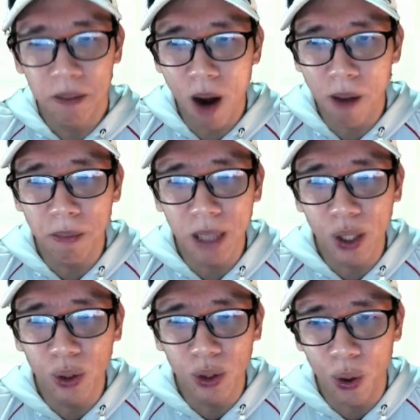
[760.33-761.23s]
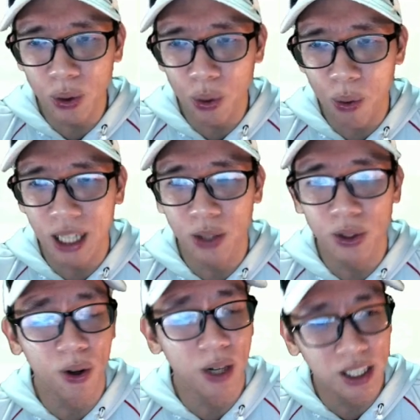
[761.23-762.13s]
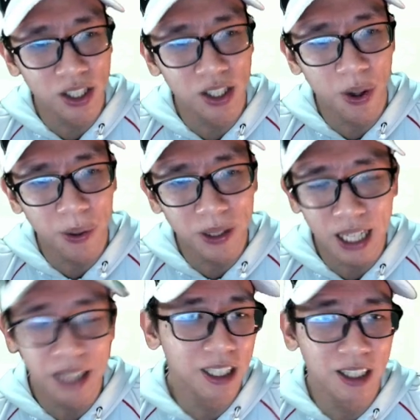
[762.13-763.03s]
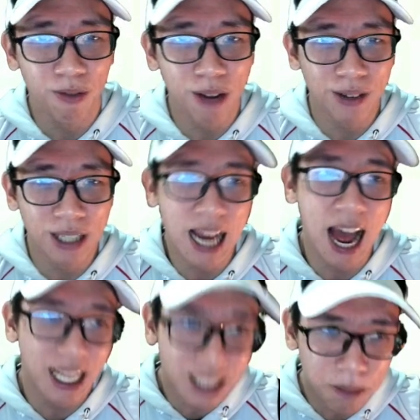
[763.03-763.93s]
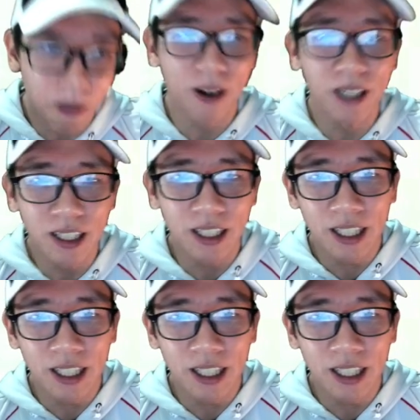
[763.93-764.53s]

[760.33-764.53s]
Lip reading: probably you don't want to use collision course until the very last part.